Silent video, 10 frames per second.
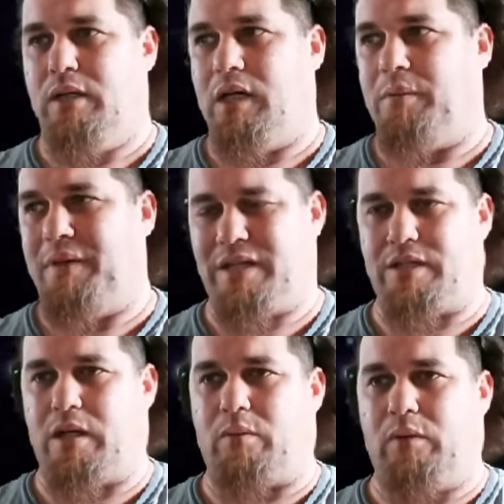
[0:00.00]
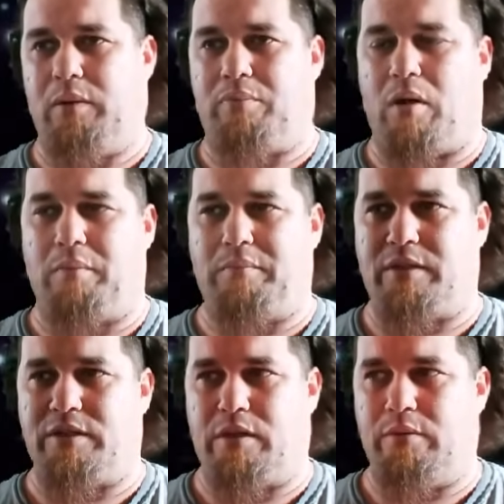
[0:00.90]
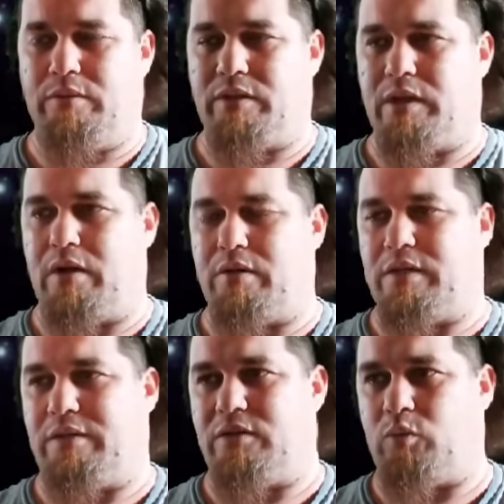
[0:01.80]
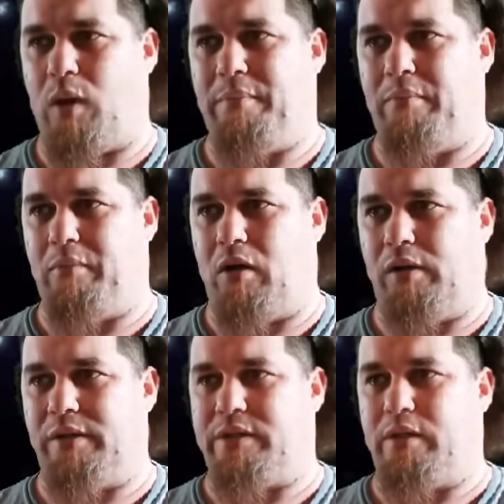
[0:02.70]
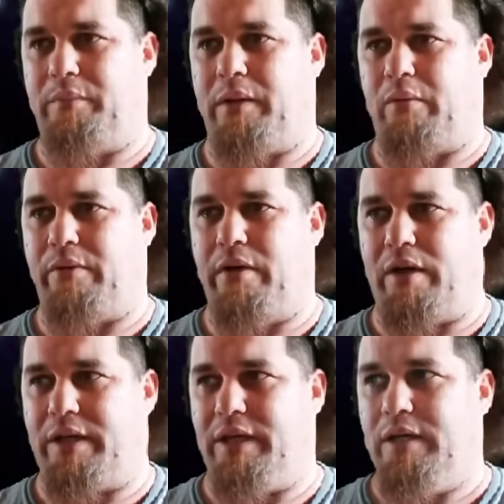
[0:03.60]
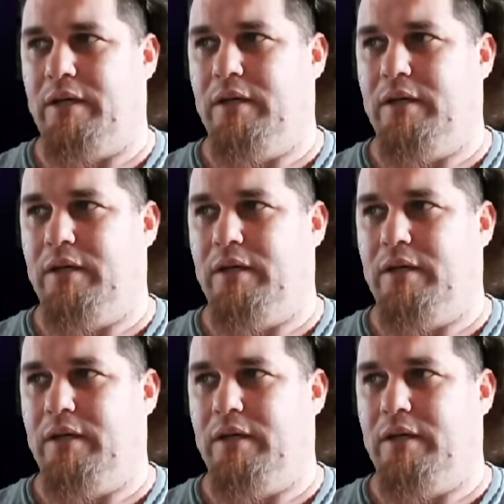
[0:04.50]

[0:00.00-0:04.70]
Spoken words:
That's not really a problem because Odin's there to swipe them all and tell them they're naughty.